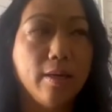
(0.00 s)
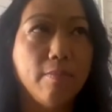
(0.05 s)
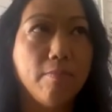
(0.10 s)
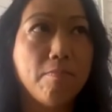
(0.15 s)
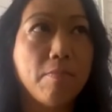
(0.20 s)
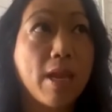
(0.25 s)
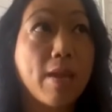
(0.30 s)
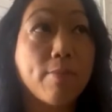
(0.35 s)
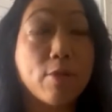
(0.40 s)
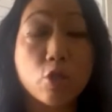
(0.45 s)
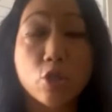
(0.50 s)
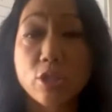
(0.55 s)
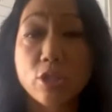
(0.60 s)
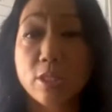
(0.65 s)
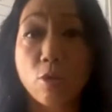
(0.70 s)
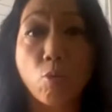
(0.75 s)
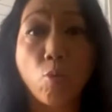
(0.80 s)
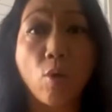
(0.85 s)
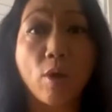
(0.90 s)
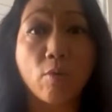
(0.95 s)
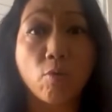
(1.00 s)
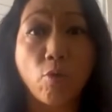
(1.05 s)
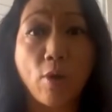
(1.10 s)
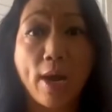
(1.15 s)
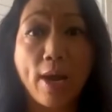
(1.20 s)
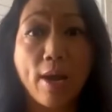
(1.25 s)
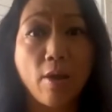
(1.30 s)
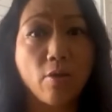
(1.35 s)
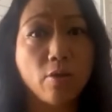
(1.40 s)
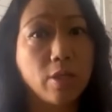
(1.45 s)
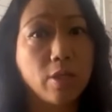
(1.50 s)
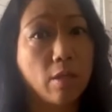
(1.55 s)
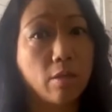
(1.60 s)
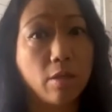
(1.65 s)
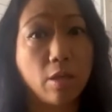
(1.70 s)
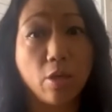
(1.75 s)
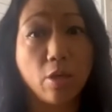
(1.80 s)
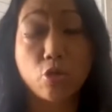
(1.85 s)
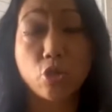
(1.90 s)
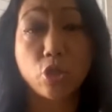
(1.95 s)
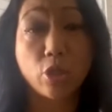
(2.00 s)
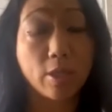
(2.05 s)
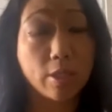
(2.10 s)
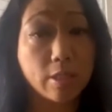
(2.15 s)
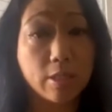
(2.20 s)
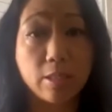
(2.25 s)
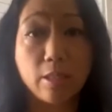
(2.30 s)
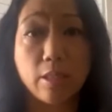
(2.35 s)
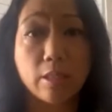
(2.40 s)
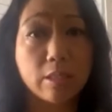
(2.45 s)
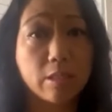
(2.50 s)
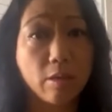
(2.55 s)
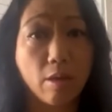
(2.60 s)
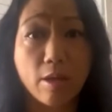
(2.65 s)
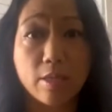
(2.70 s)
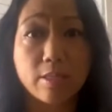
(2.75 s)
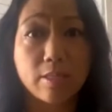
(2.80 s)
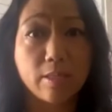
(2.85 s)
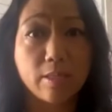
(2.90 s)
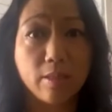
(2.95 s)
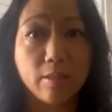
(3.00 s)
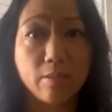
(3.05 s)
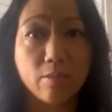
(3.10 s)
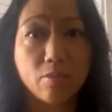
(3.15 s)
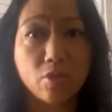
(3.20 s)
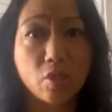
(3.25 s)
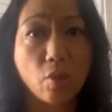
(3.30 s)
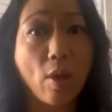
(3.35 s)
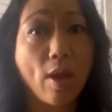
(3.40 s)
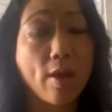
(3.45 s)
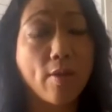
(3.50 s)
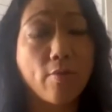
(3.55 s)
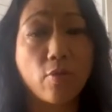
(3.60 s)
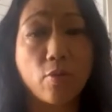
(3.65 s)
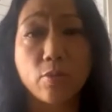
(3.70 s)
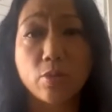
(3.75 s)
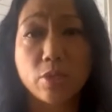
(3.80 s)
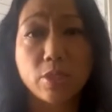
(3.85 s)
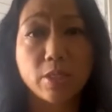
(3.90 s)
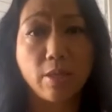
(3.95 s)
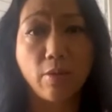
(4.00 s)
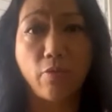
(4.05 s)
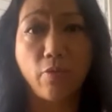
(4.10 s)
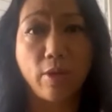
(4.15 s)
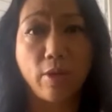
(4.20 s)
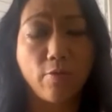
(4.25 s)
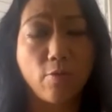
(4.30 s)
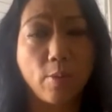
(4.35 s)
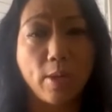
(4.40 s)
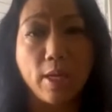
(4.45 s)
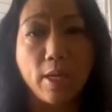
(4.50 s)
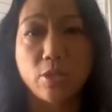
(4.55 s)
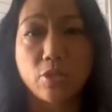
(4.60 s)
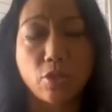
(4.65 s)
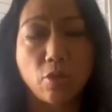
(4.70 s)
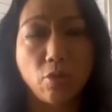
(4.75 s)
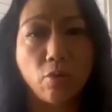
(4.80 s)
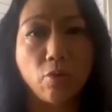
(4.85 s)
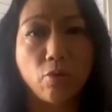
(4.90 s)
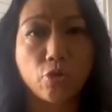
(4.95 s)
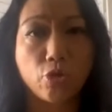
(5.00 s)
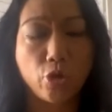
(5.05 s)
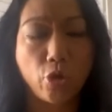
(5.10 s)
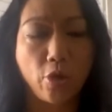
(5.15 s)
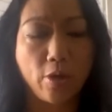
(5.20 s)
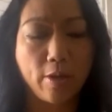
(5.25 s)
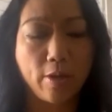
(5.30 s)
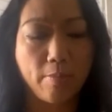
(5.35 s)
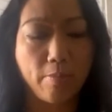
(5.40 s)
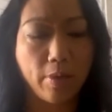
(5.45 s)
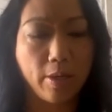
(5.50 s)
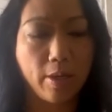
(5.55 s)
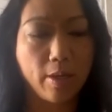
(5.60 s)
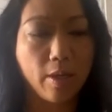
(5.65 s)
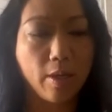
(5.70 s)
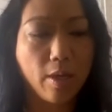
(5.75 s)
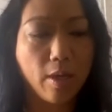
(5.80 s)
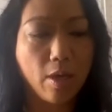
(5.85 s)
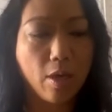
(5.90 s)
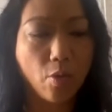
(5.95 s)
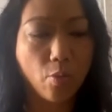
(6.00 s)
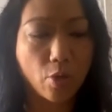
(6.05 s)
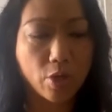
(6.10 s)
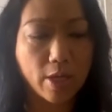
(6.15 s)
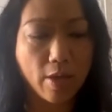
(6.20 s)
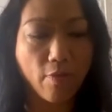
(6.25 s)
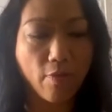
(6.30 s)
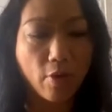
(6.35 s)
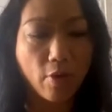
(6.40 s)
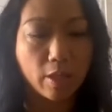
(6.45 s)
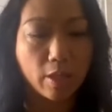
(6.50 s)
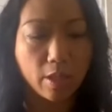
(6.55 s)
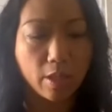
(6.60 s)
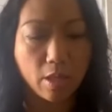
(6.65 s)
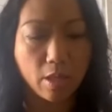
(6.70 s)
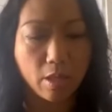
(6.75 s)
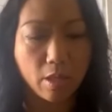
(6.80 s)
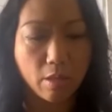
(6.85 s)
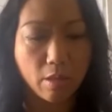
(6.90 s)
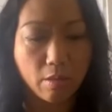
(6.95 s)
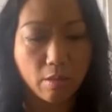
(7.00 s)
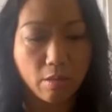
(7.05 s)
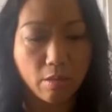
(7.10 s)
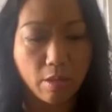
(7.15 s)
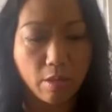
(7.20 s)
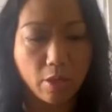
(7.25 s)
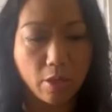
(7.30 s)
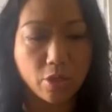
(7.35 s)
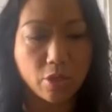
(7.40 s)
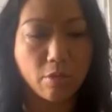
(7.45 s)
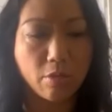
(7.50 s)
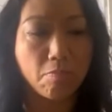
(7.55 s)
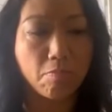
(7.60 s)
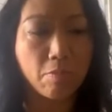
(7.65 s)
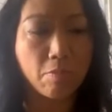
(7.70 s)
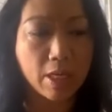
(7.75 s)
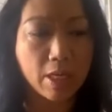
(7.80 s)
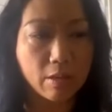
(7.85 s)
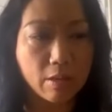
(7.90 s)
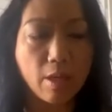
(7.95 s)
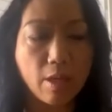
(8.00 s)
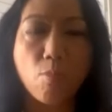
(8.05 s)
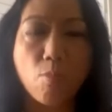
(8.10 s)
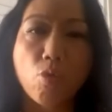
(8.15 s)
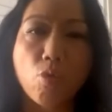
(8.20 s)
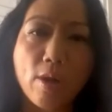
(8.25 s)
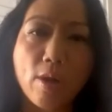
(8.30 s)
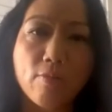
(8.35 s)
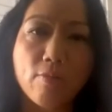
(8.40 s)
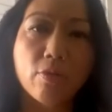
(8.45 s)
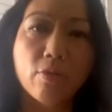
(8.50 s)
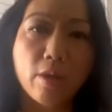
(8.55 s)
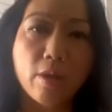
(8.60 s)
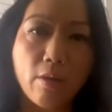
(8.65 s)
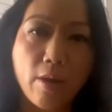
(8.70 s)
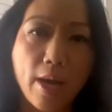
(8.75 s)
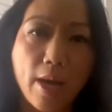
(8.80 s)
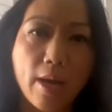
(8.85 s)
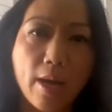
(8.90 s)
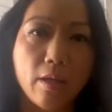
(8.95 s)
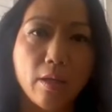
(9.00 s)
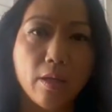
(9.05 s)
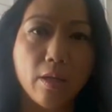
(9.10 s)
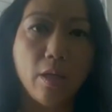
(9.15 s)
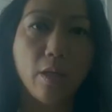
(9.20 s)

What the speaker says: maybe just did one round and they're just exhausted. So everyone's different. Everybody has their own journey, but we're definitely there to meet them wherever they're at.